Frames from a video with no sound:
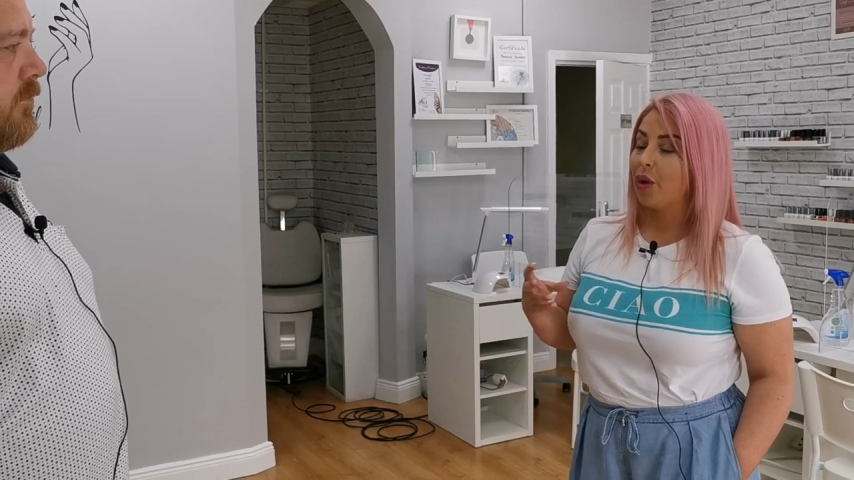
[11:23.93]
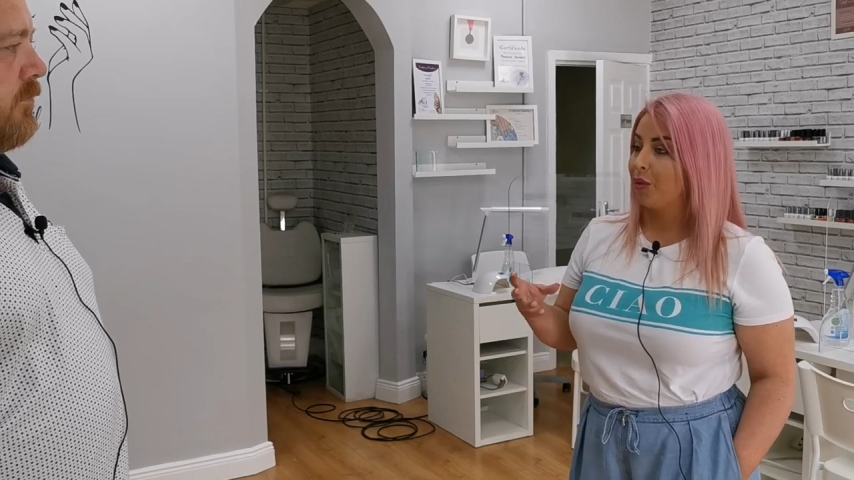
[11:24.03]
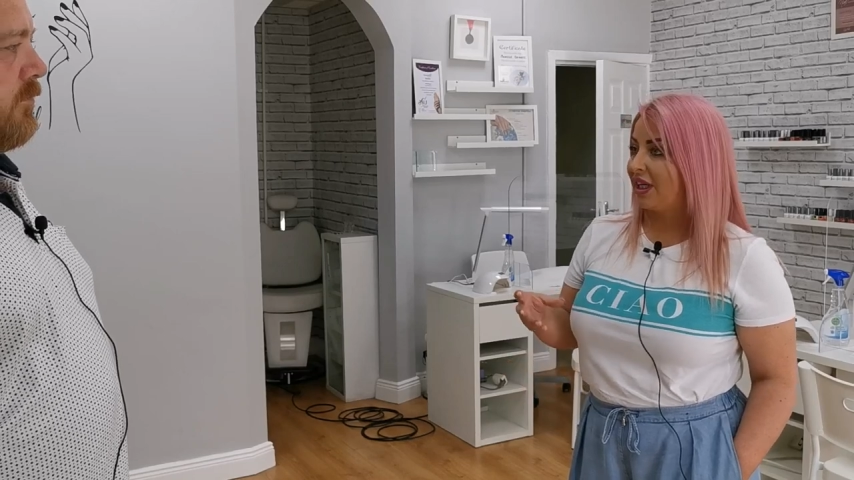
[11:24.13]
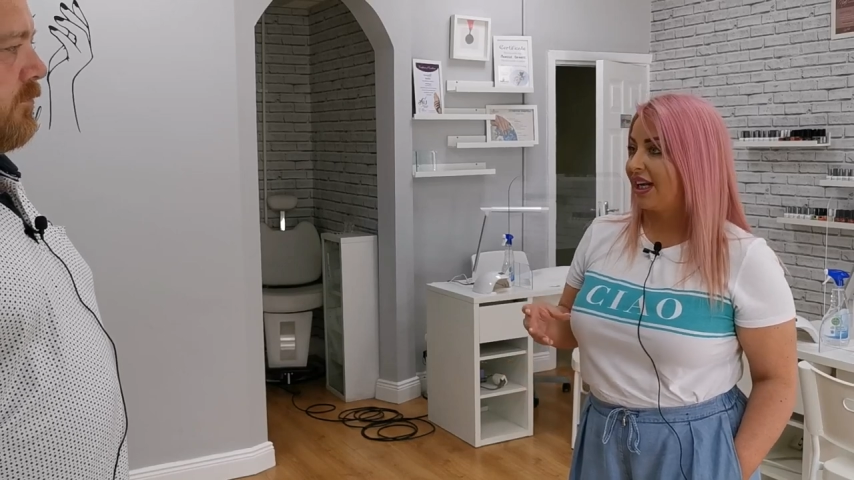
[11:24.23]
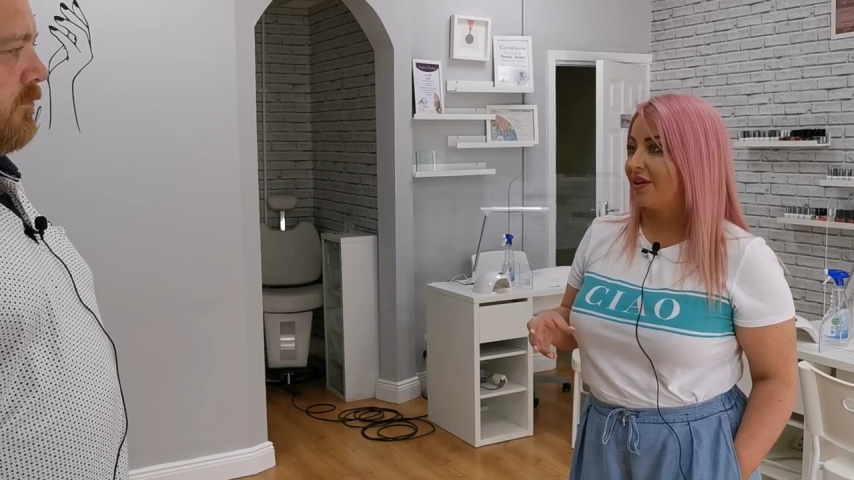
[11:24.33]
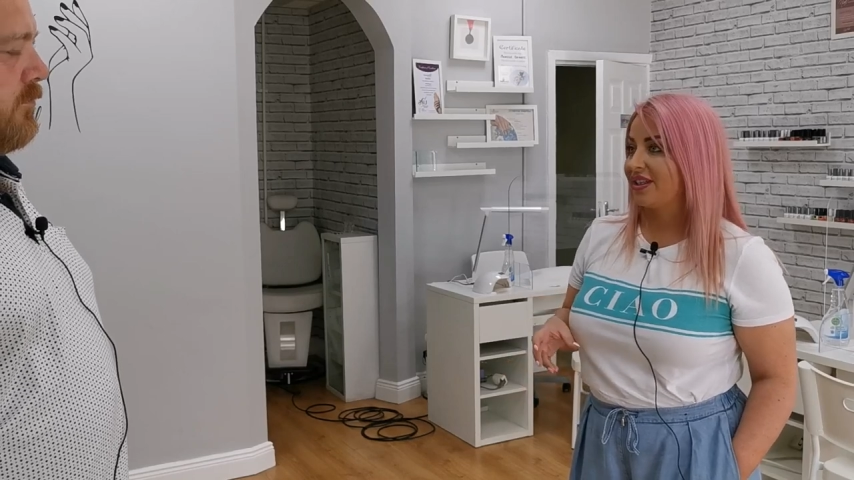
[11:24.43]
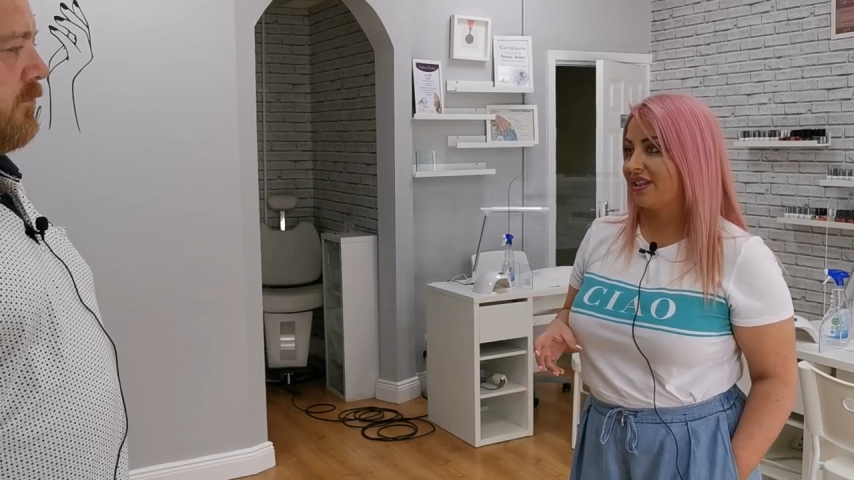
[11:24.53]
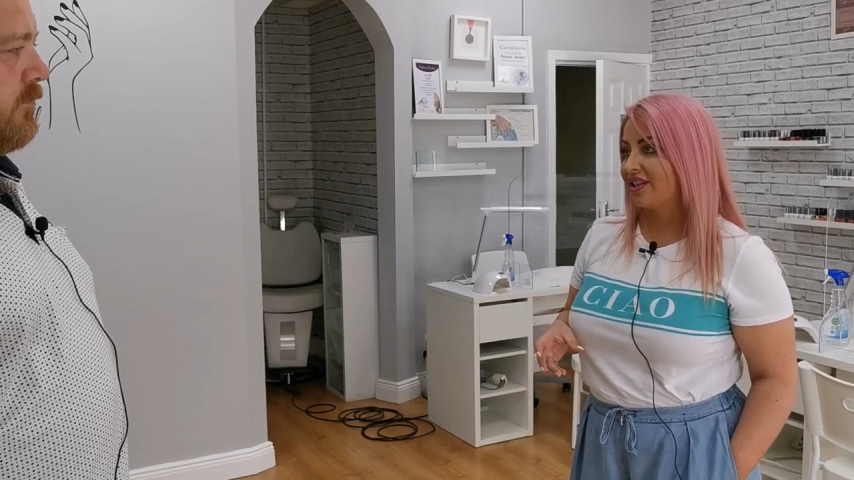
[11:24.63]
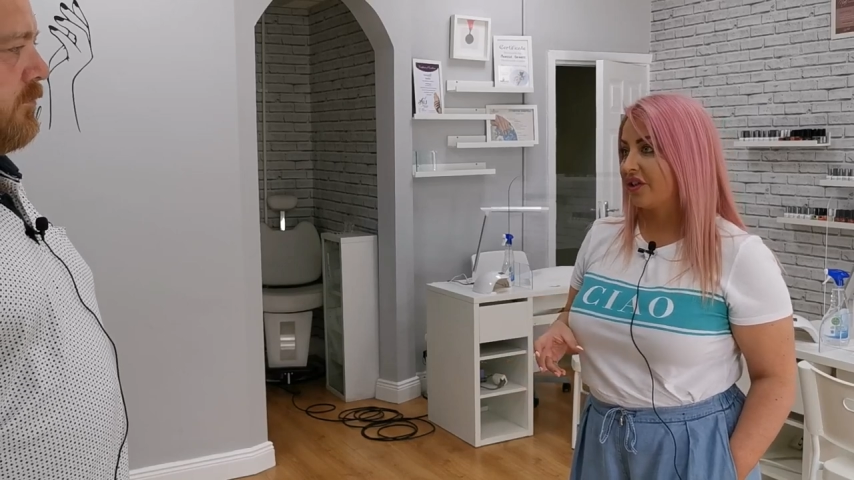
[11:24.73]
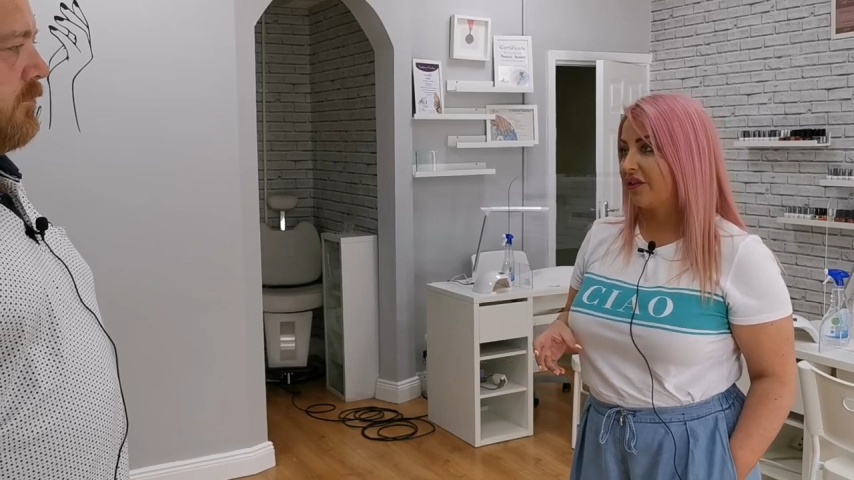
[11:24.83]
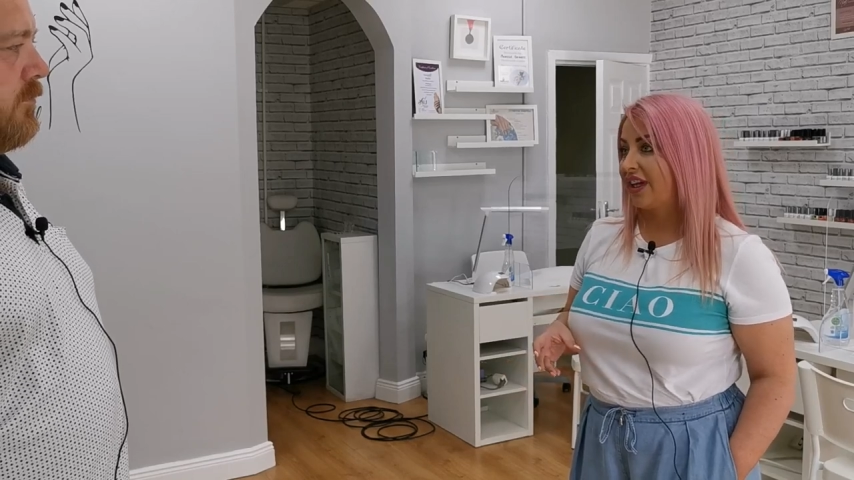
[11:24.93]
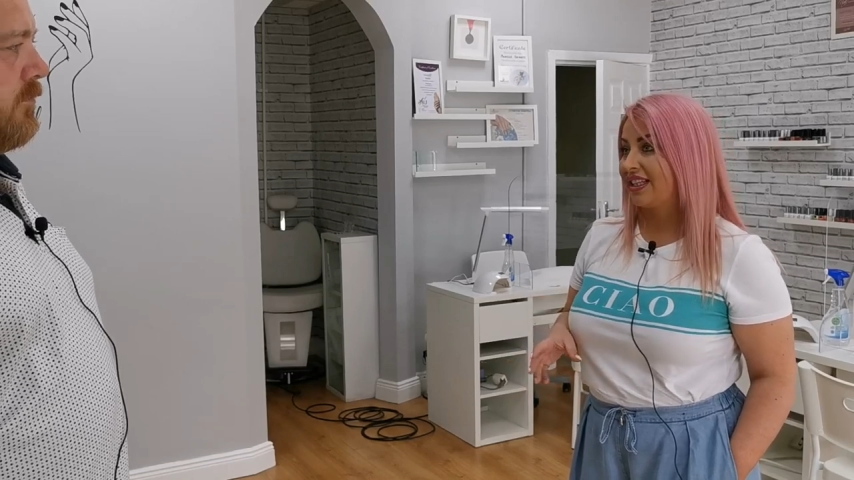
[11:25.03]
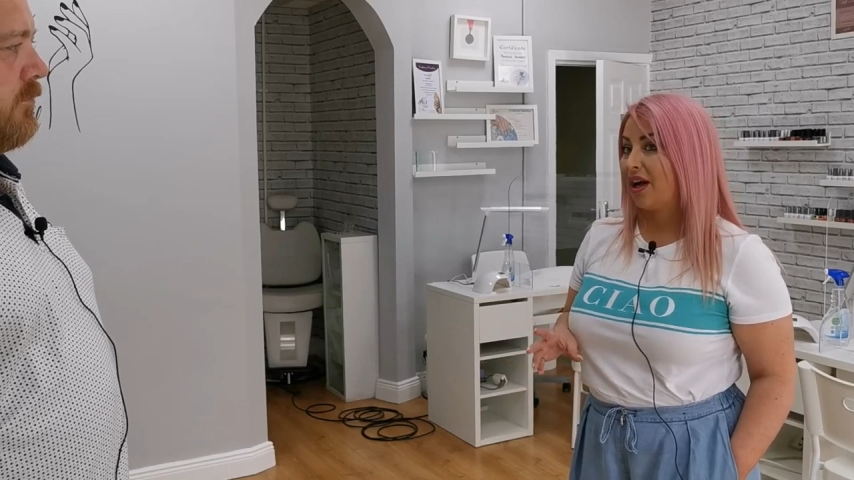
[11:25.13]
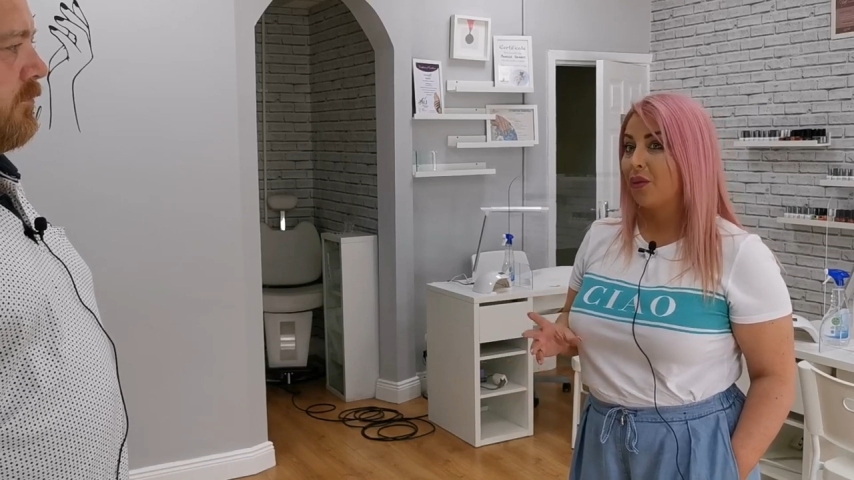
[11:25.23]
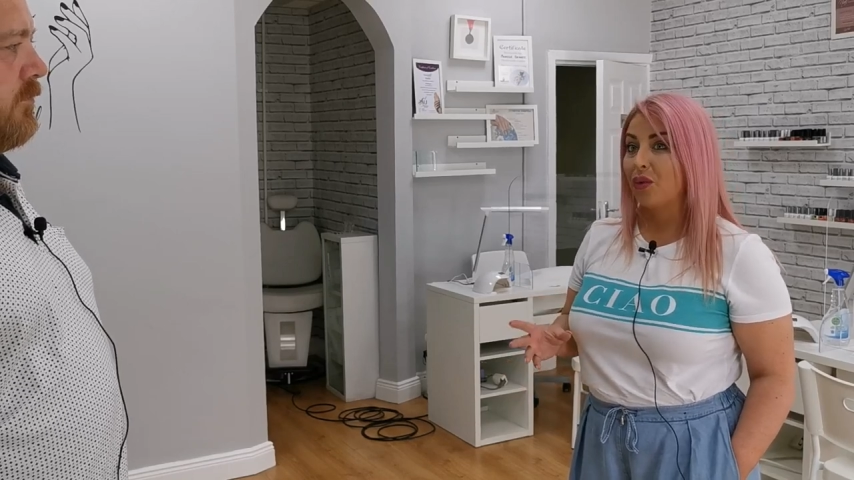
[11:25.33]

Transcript: opening hours and stuff like that,